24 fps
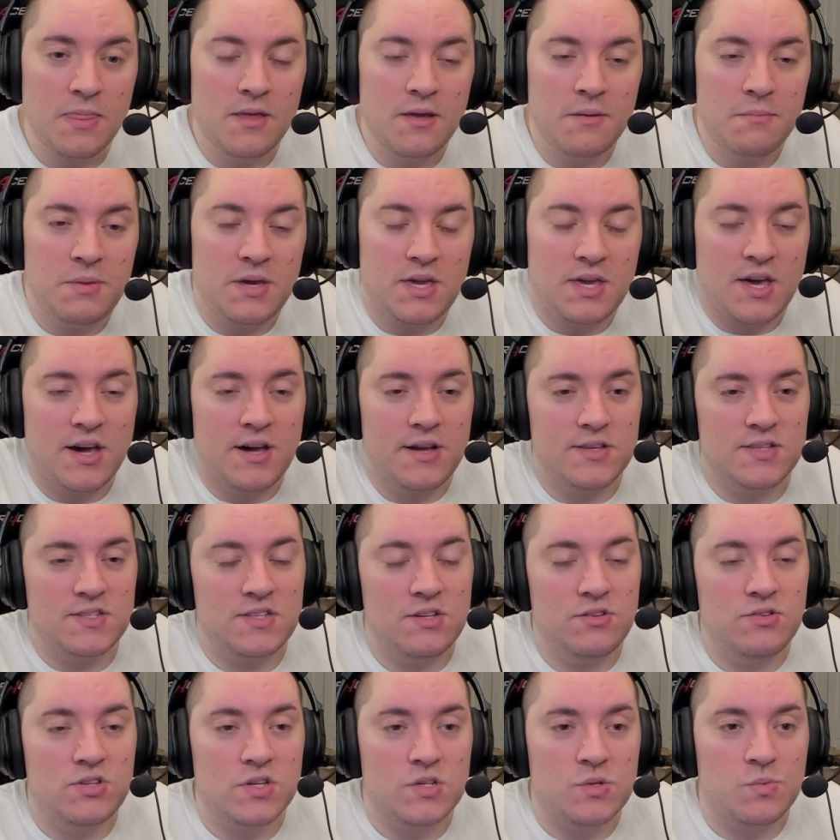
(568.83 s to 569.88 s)
because
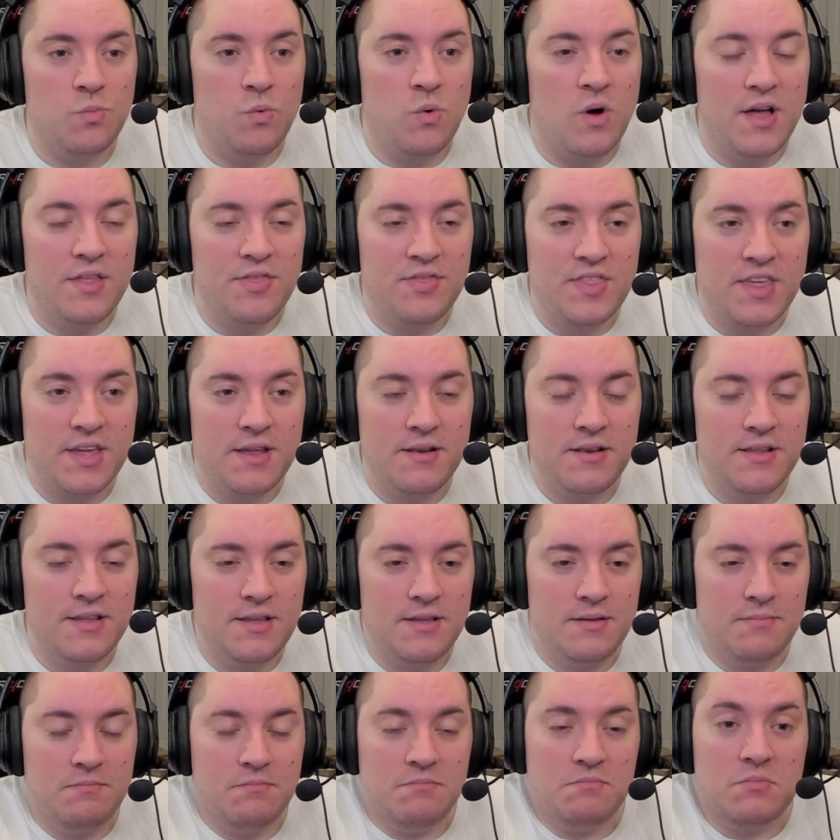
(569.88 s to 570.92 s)
you just want that.
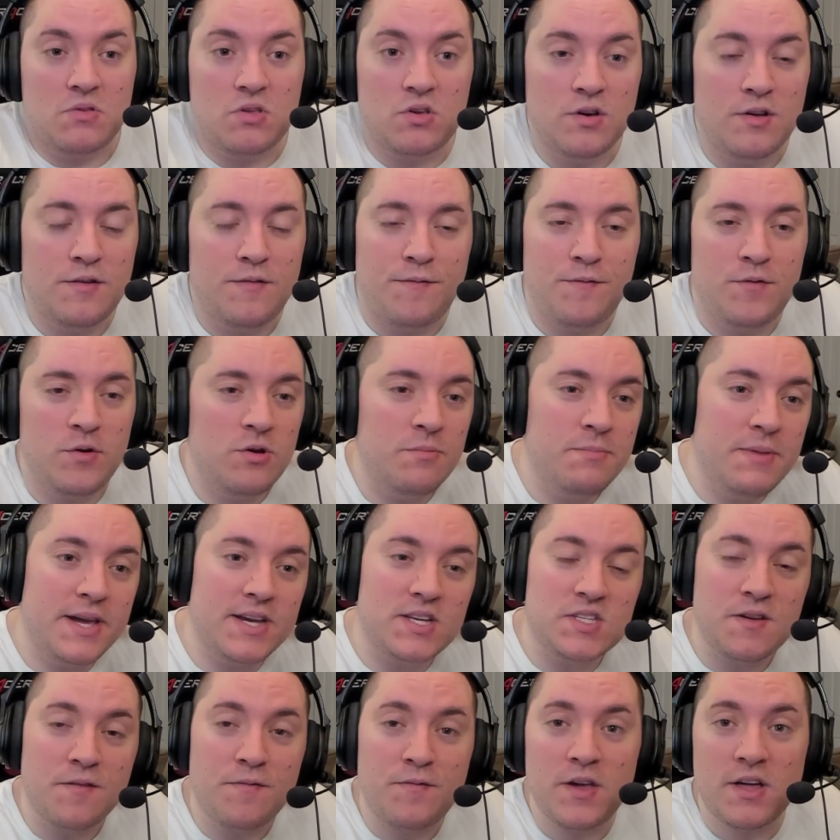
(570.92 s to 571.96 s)
Good food
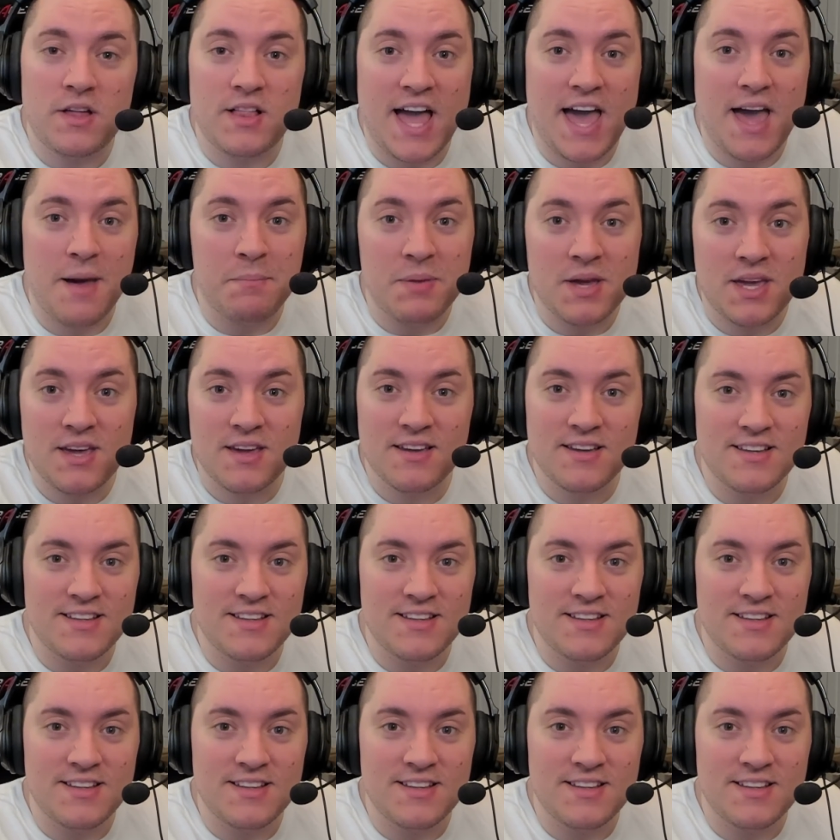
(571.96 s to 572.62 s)
makes you feel happy.